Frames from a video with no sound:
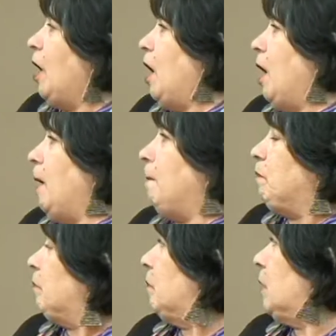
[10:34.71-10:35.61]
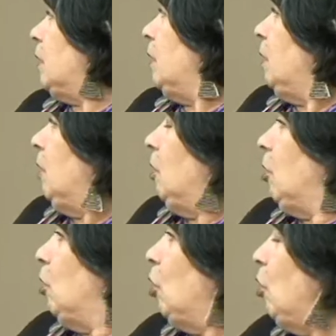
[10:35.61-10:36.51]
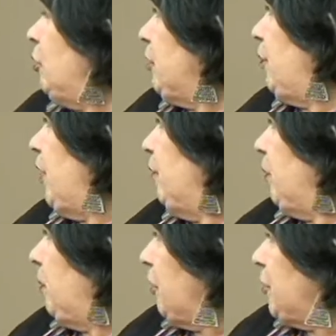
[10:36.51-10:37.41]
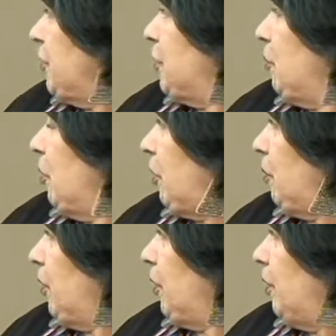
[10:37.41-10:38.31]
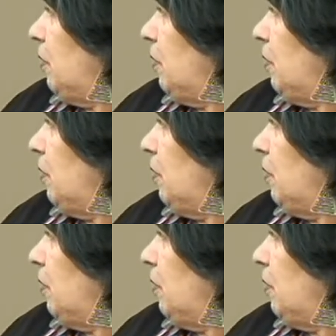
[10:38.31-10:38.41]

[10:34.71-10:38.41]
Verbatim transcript: Um, who was your favorite person to work with?